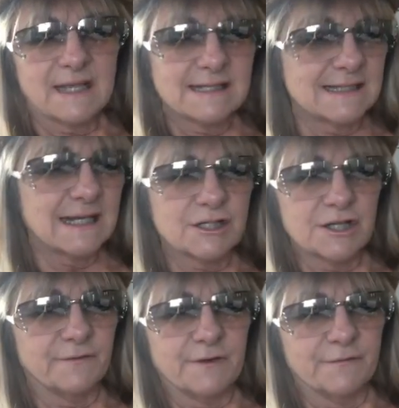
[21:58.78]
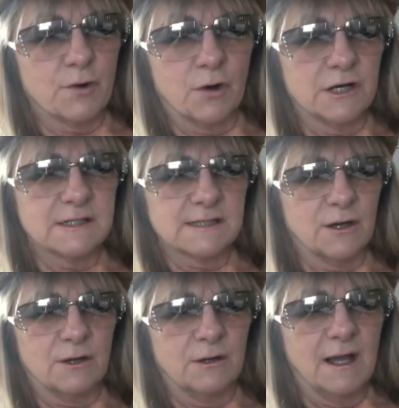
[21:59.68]
stick shift, of course,
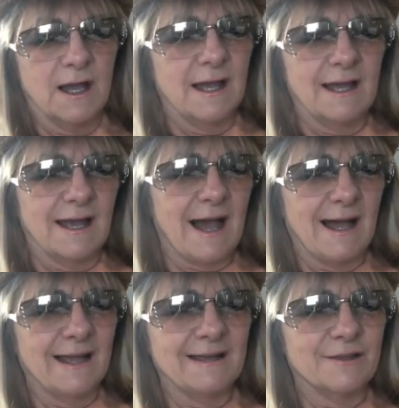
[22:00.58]
so I